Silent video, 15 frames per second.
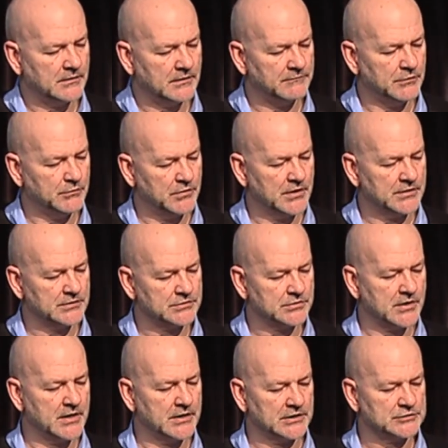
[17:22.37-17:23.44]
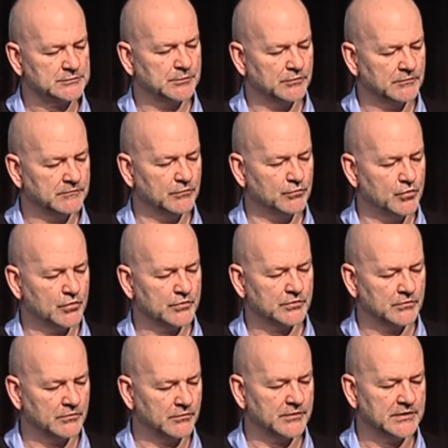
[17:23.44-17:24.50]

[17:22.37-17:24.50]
if you were to try and explore for water or